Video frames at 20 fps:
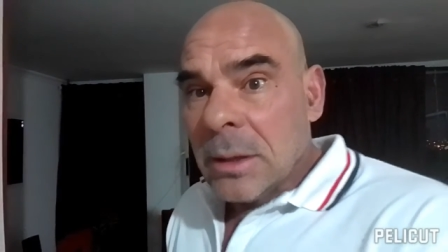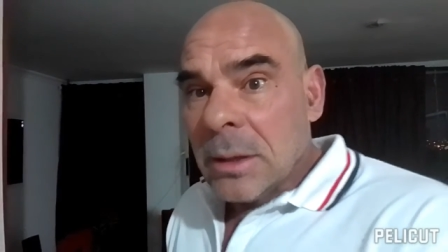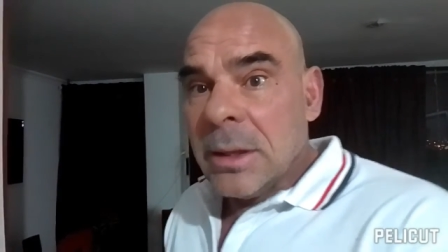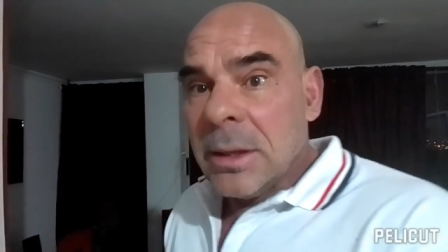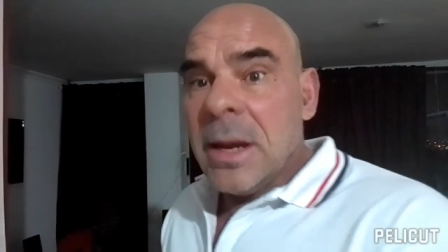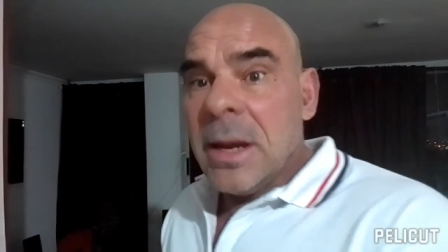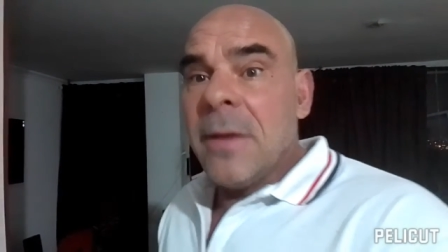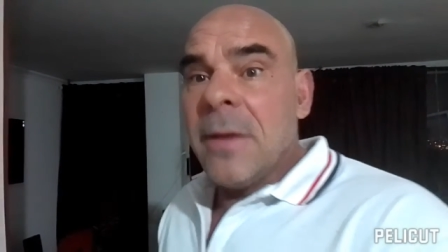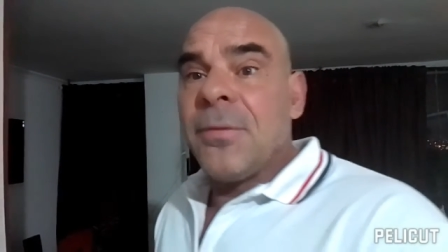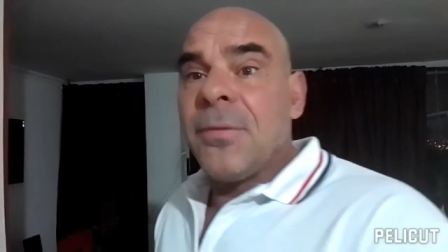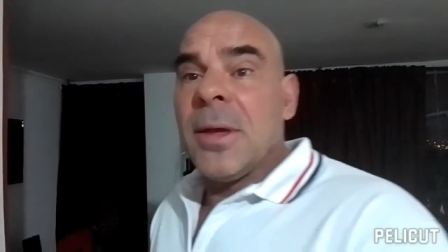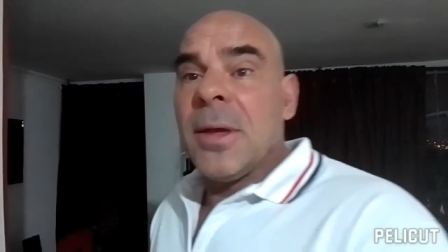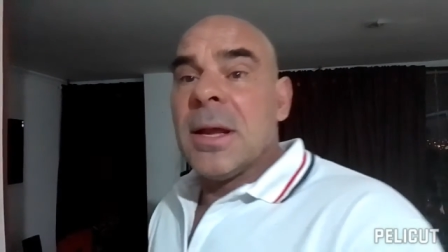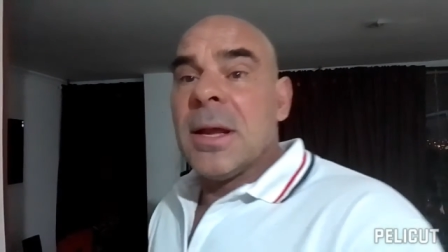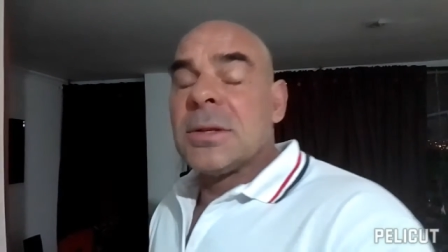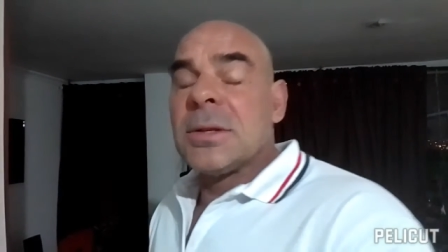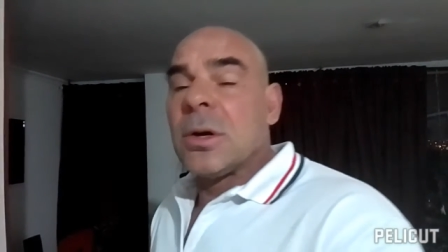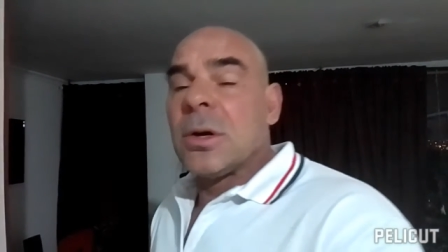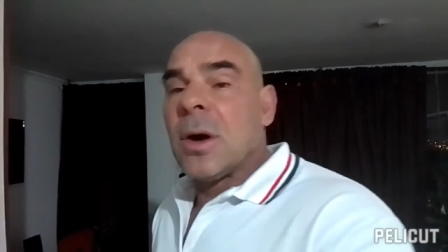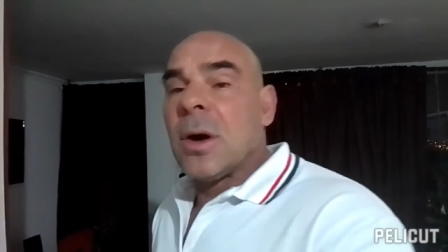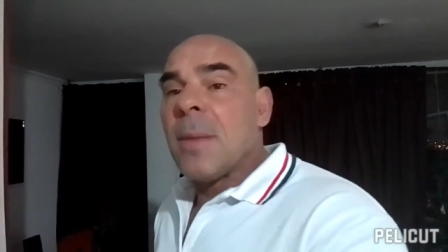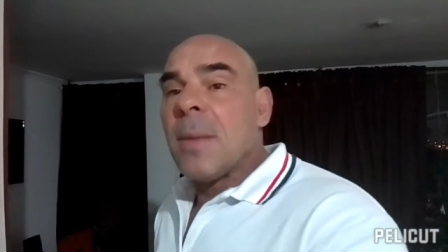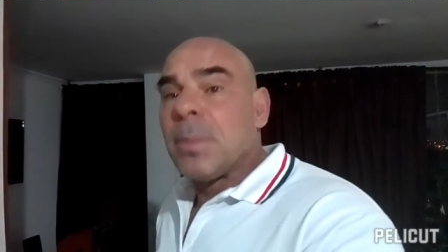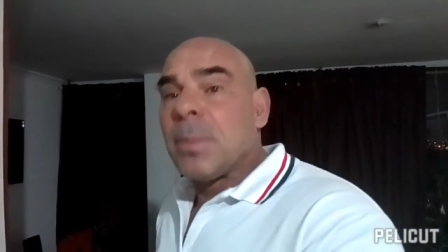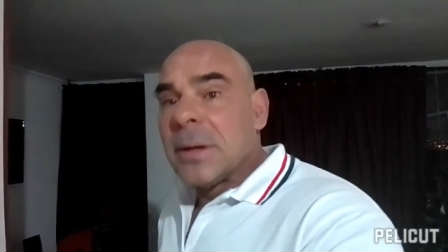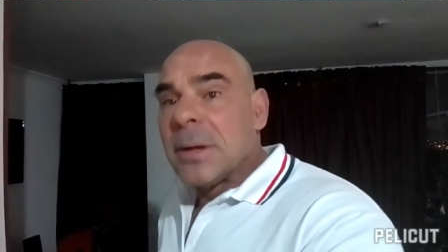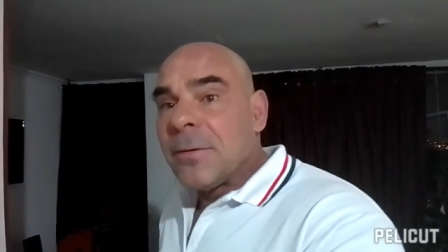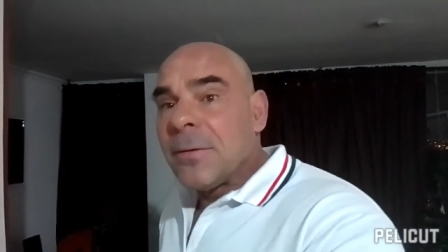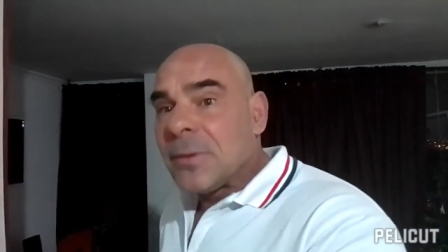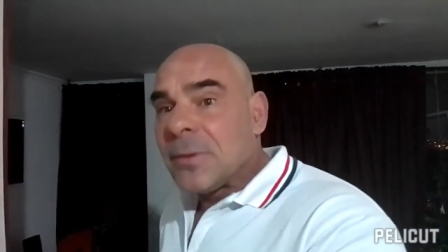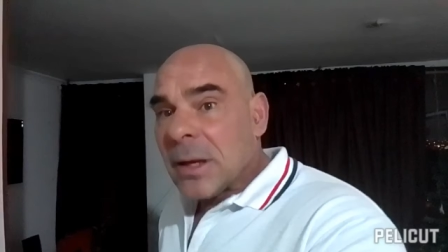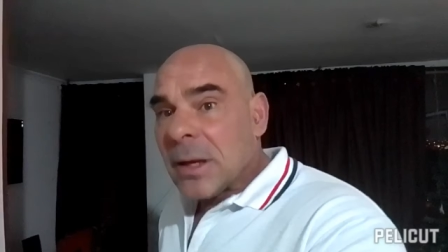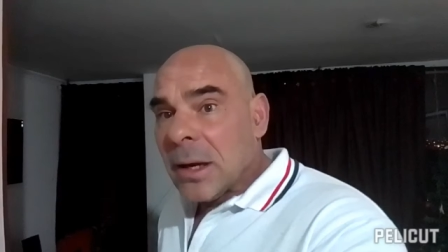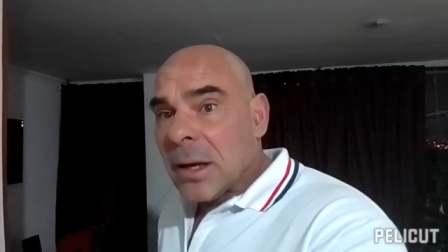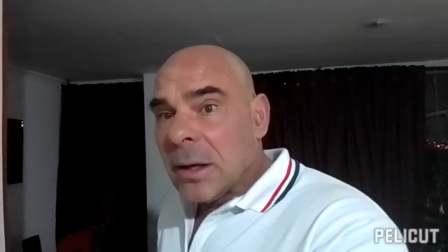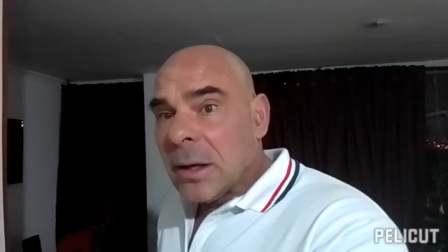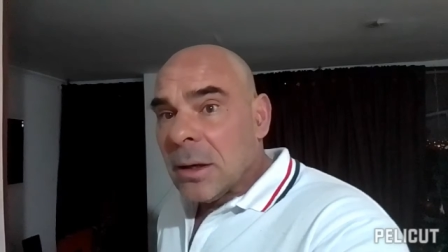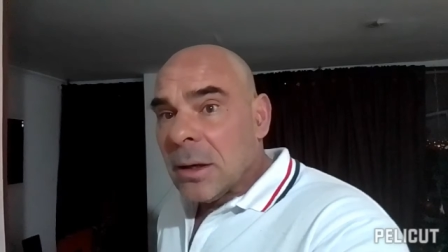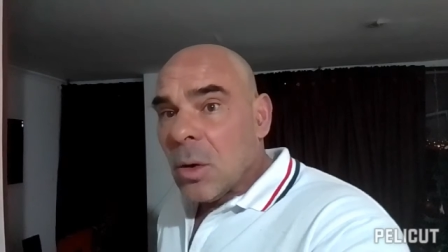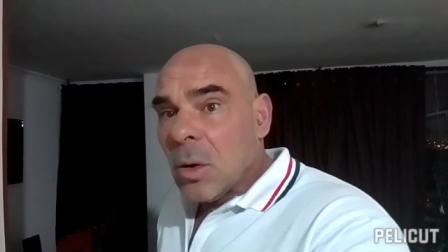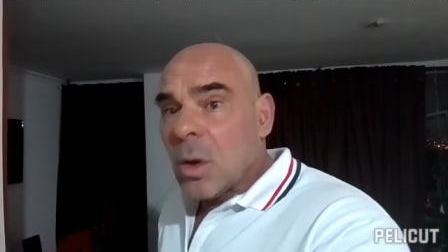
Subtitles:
Leave things that are uplifting